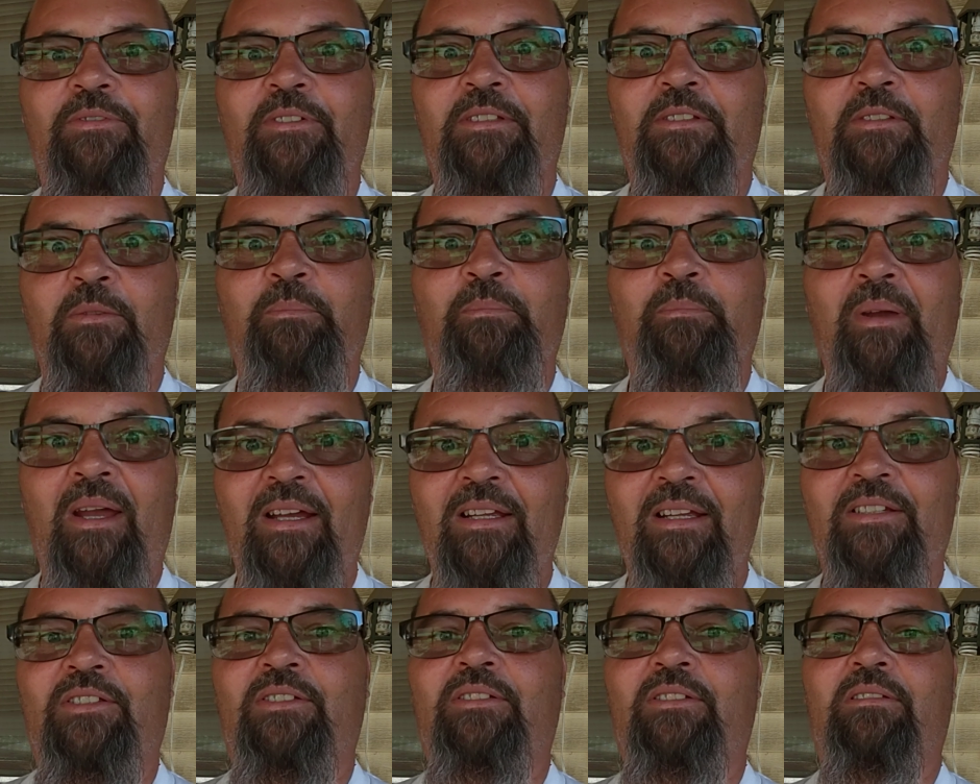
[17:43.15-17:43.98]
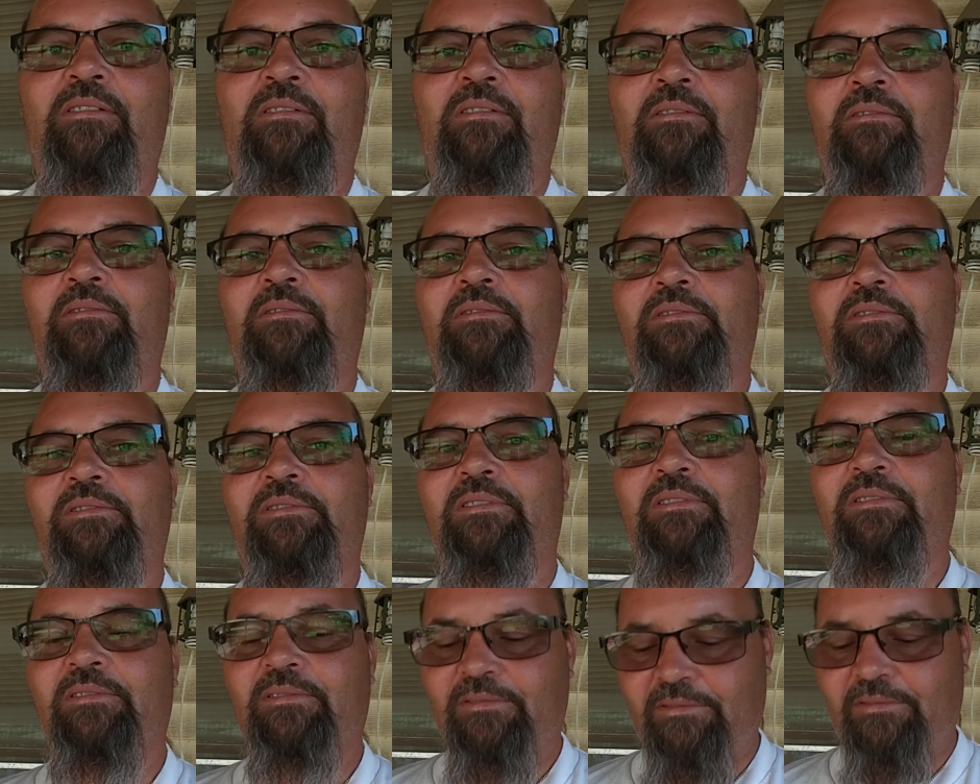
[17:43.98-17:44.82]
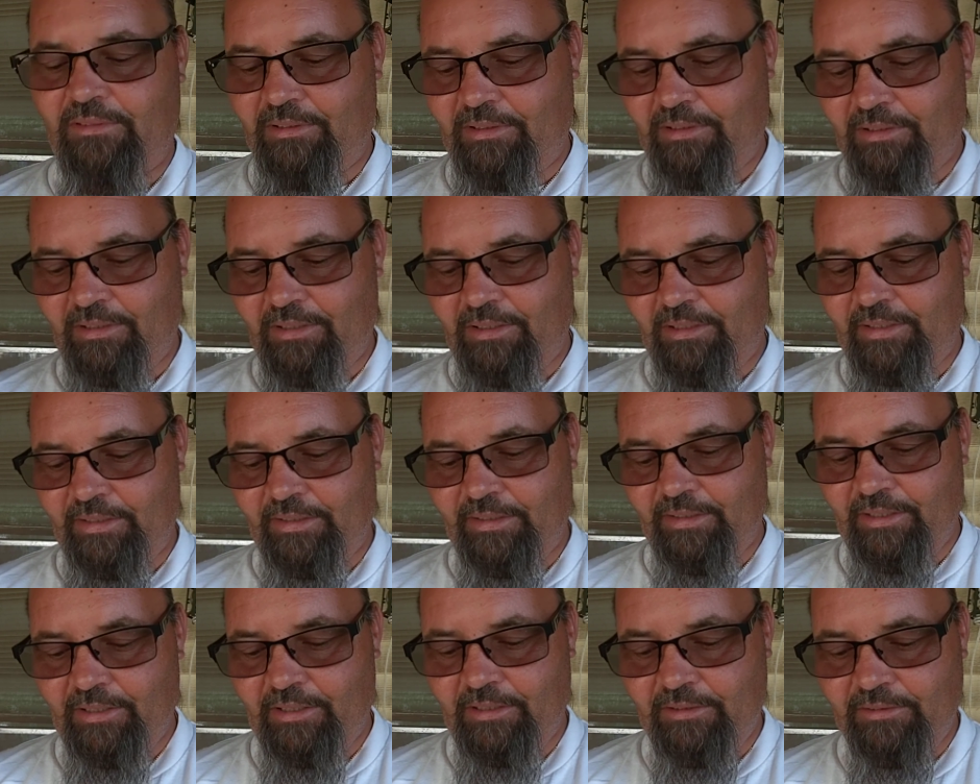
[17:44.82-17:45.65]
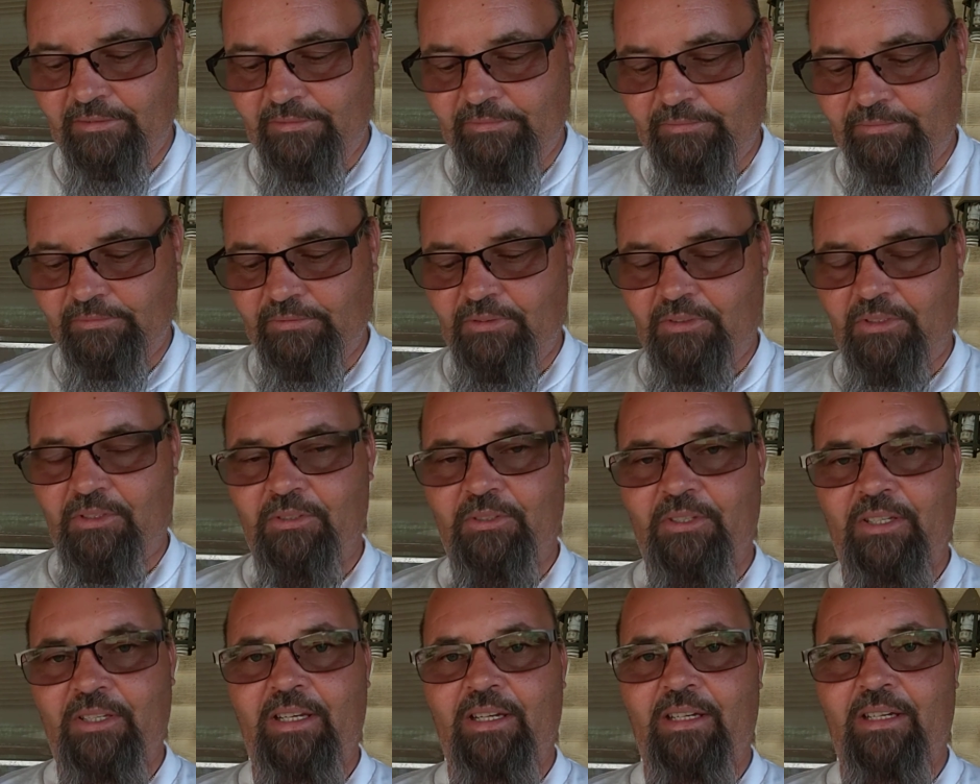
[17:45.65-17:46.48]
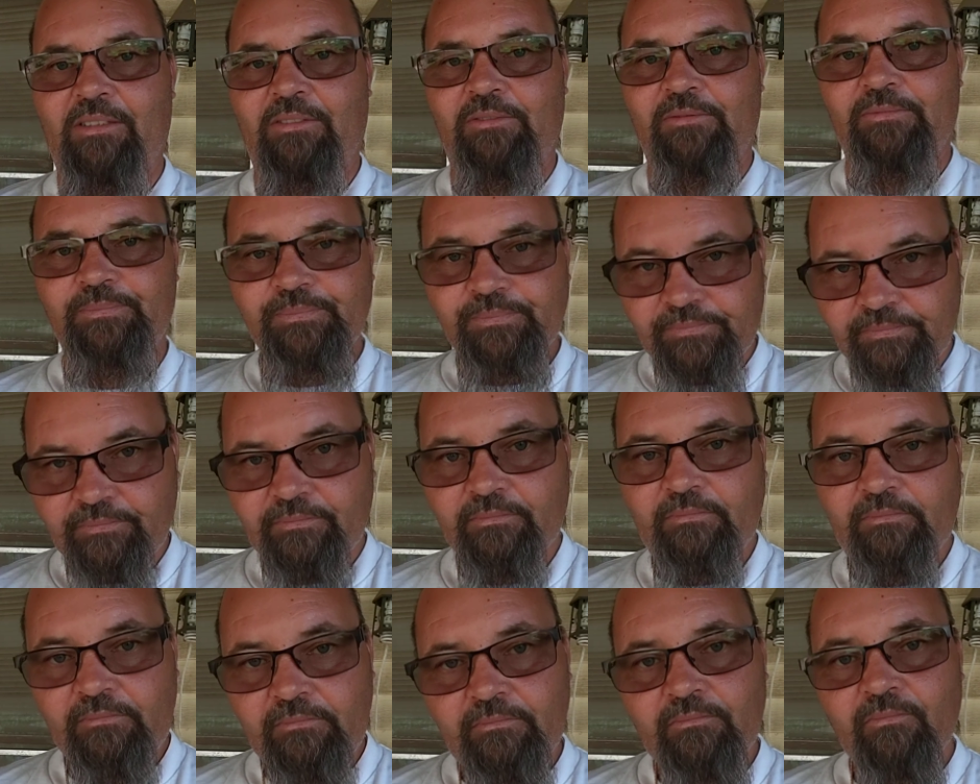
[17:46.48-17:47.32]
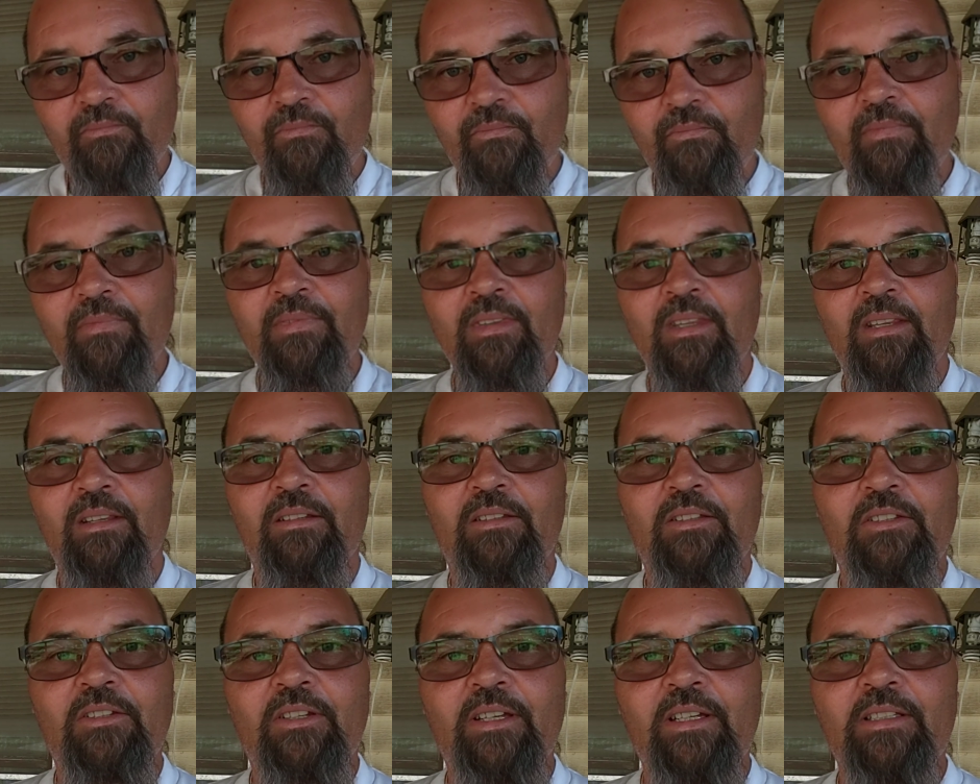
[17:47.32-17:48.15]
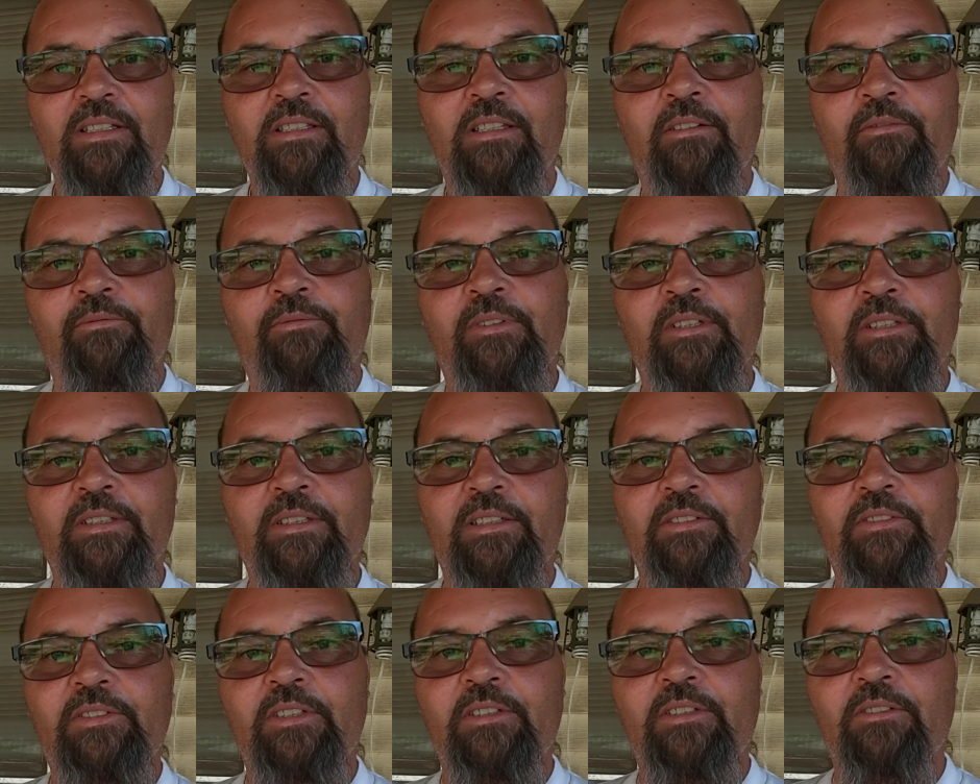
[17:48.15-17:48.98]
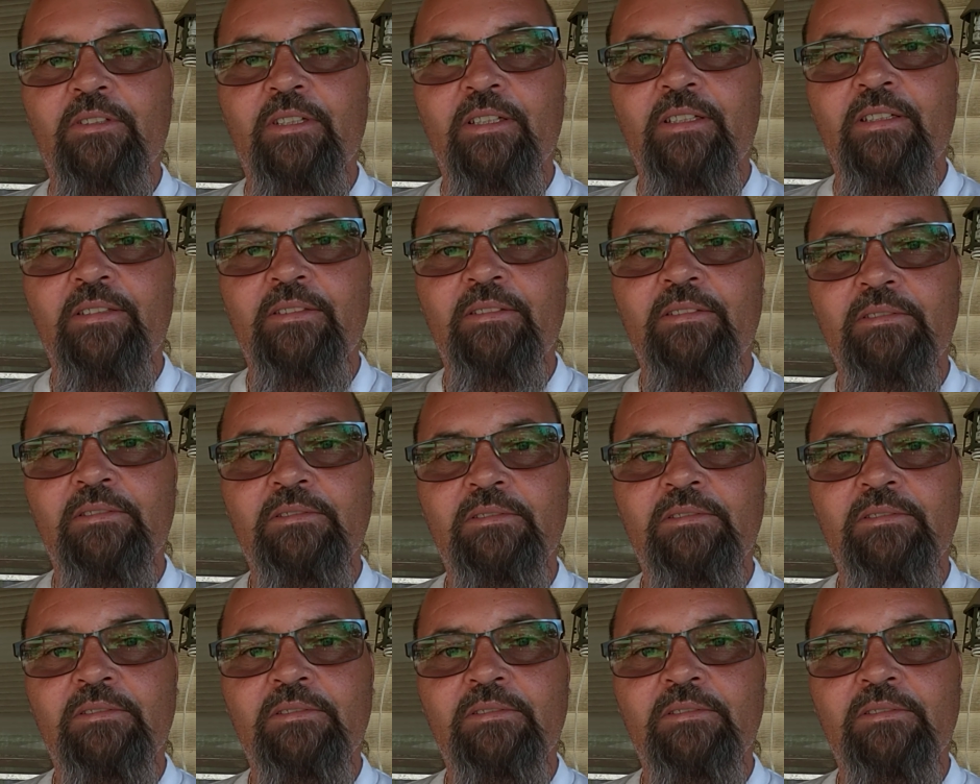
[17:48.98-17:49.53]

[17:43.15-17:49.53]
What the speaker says: It's a passion. And so yeah, you guys have fun out there, okay?